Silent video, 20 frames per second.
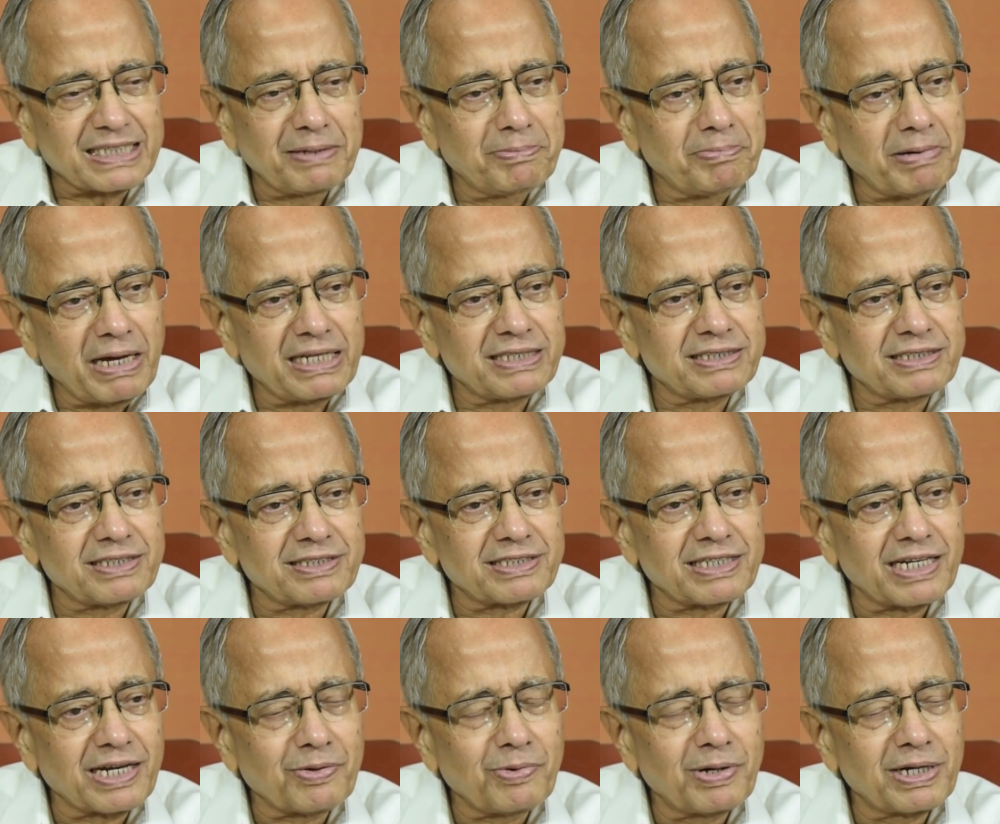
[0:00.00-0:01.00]
and balances
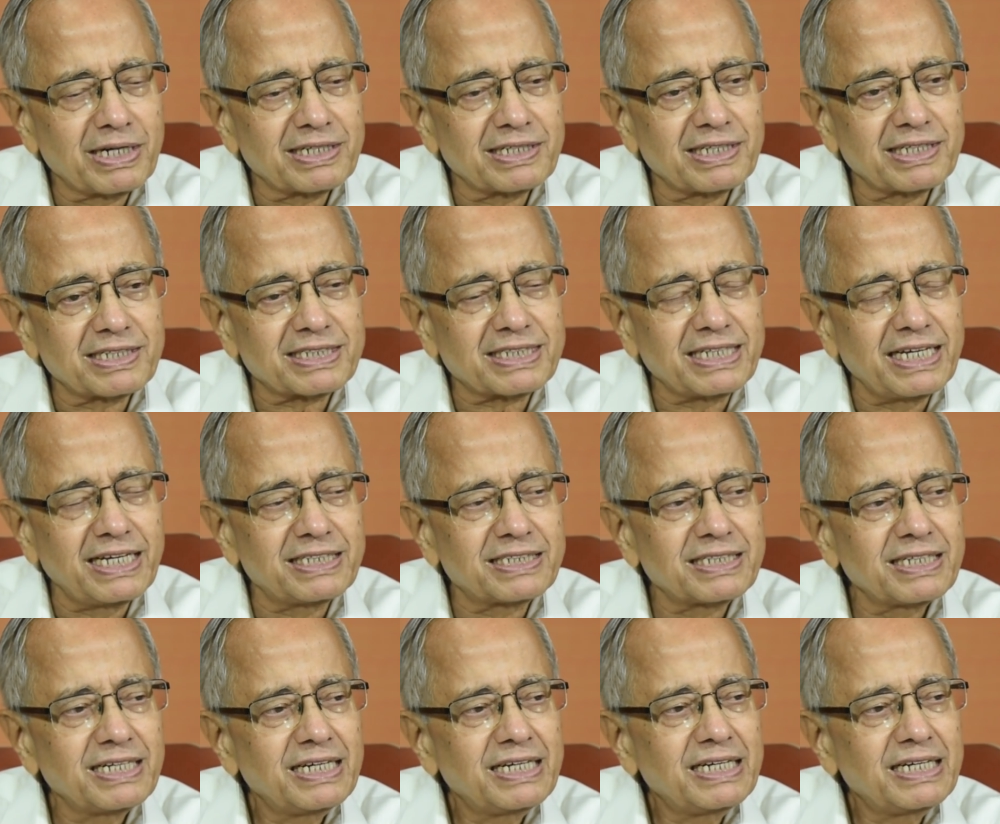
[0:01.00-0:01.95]
required at this stage.